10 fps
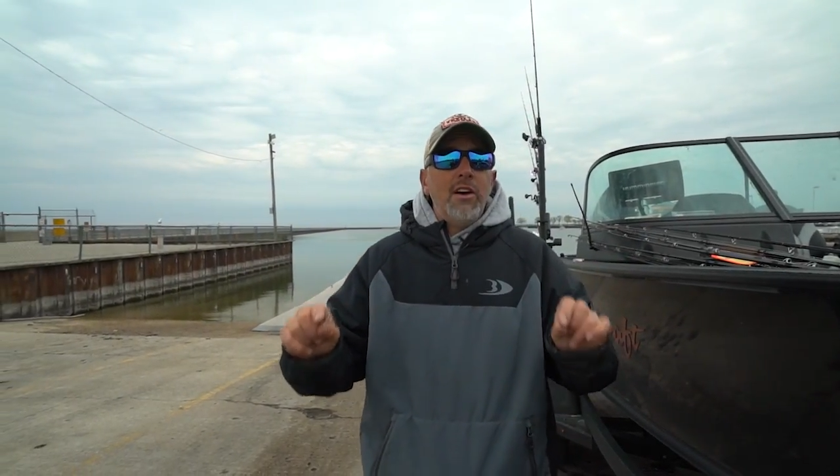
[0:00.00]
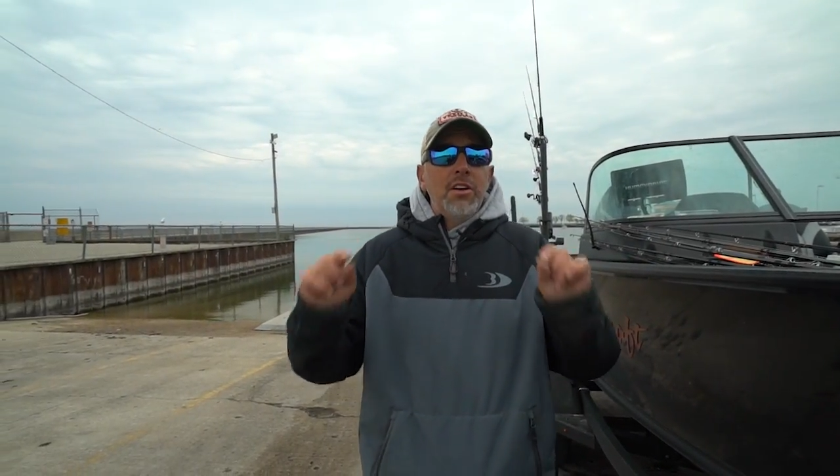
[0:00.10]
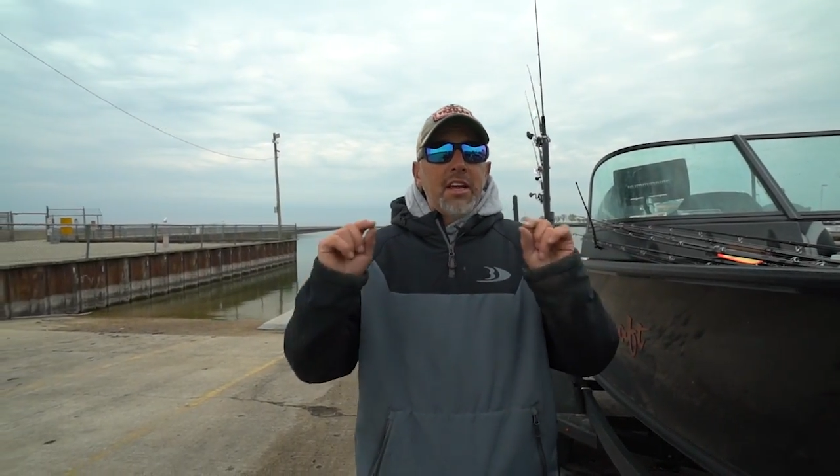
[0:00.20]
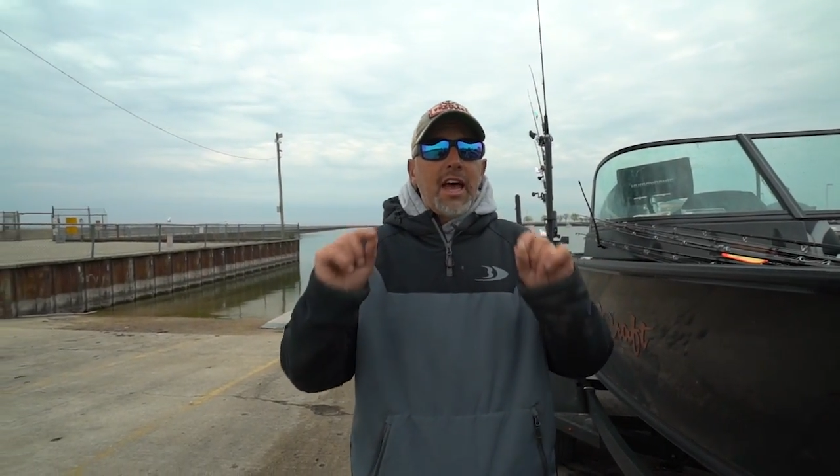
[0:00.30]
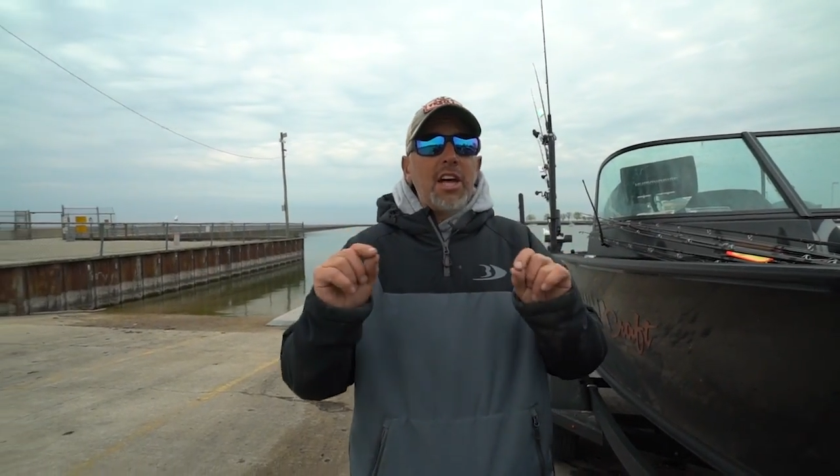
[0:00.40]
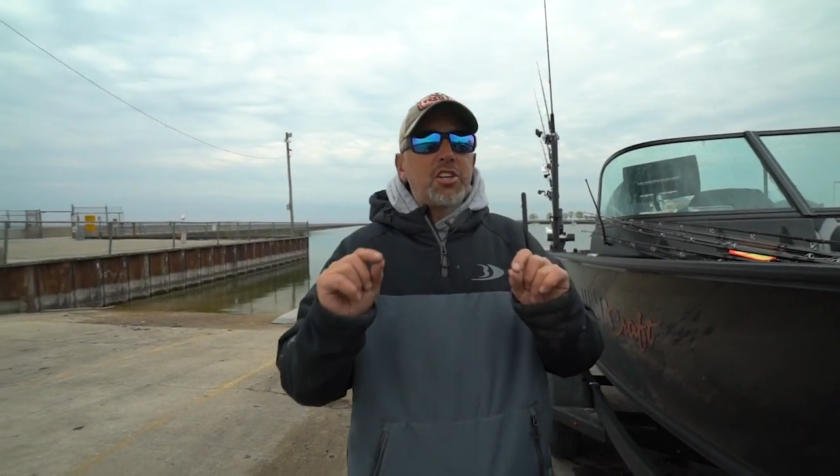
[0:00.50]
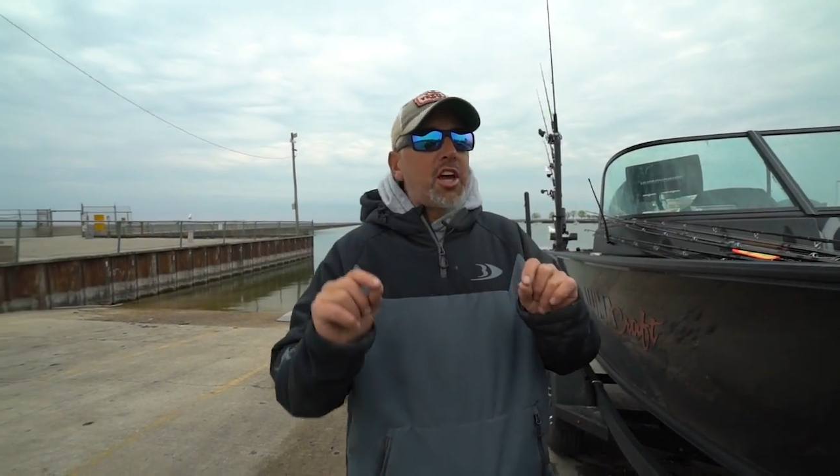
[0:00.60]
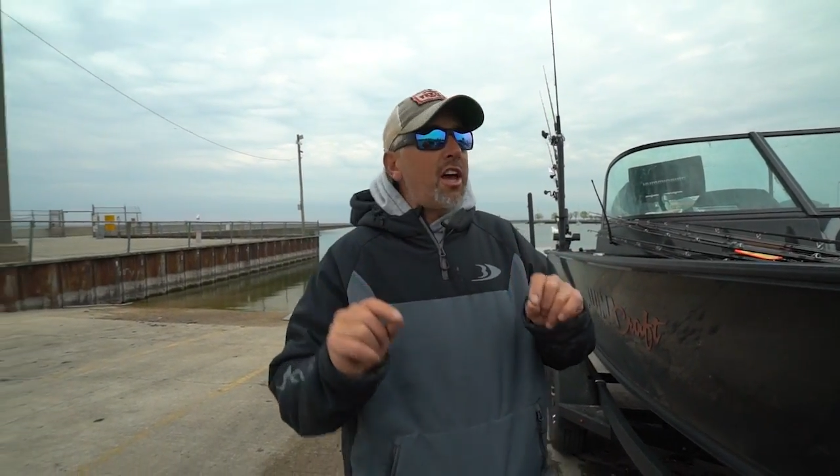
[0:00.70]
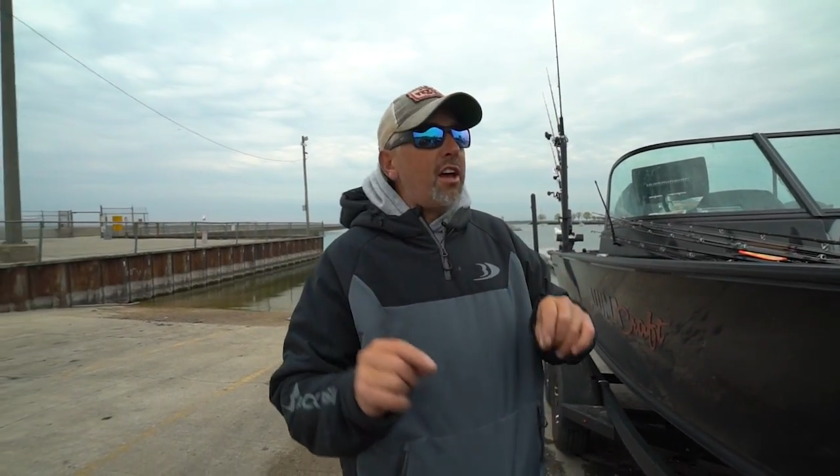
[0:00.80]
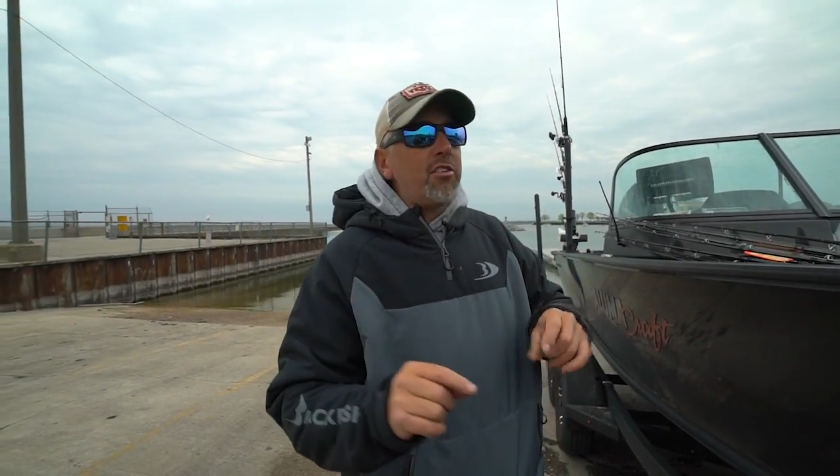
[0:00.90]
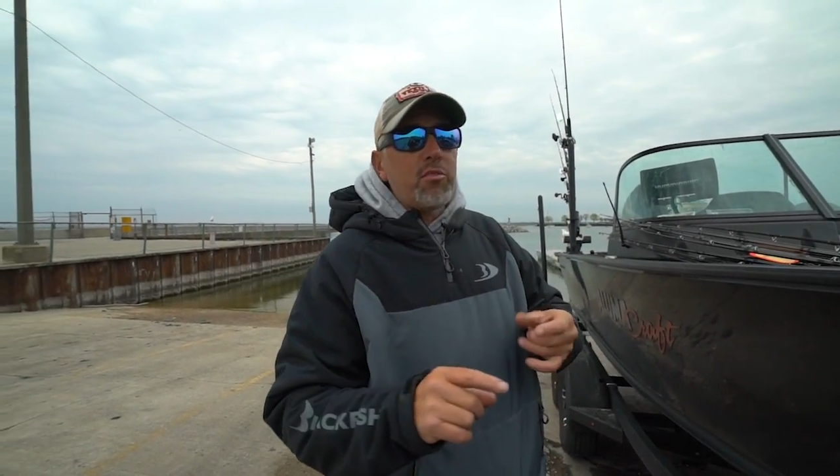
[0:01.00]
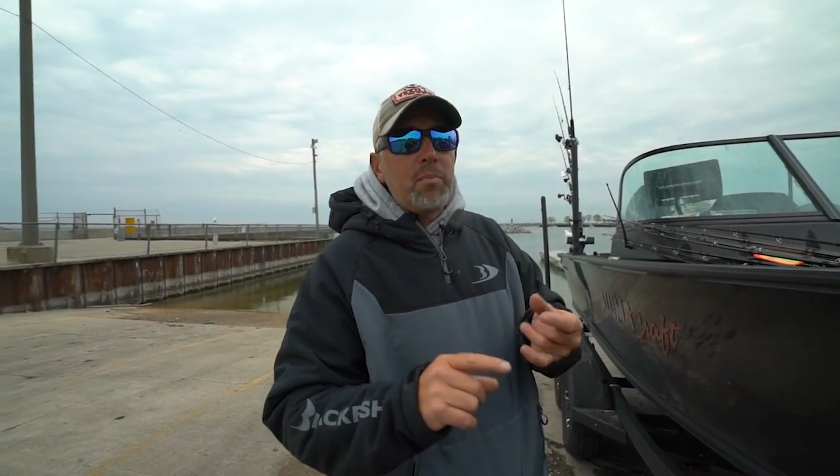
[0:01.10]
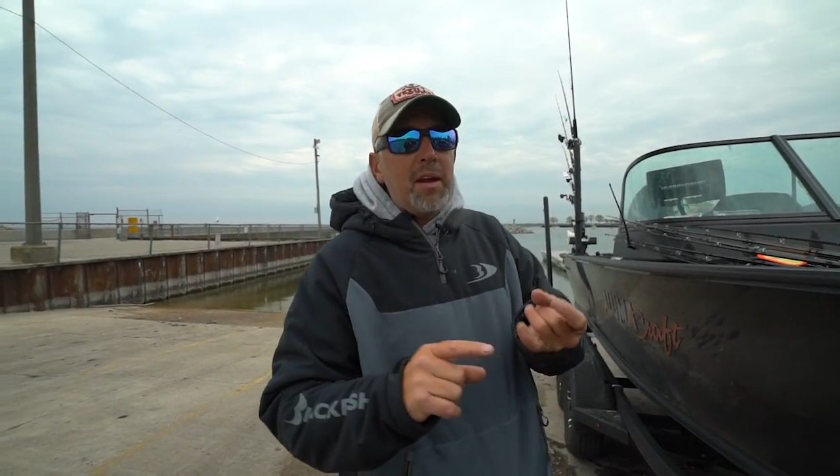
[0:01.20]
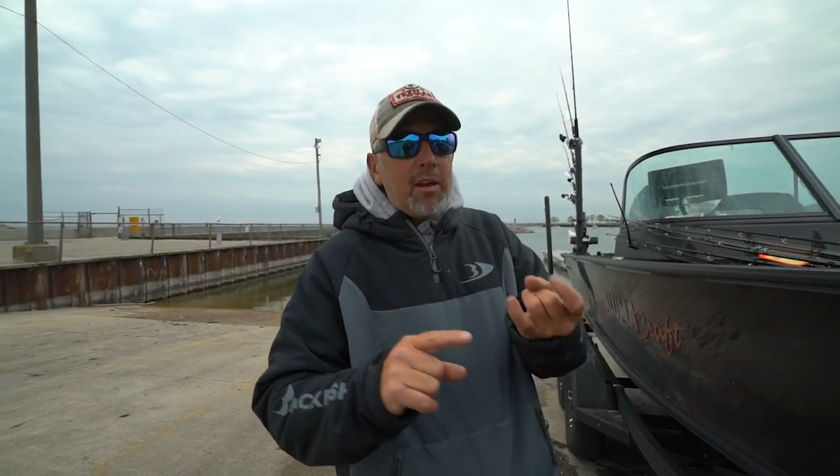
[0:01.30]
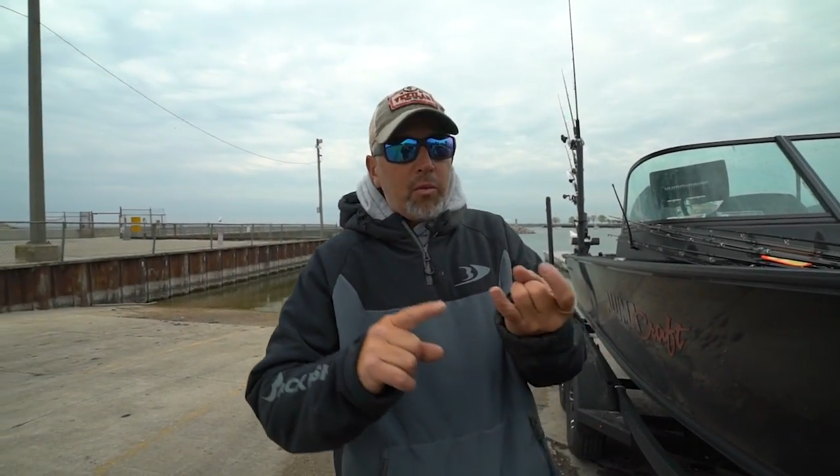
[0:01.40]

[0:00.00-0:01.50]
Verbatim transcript: to catch kings, meaning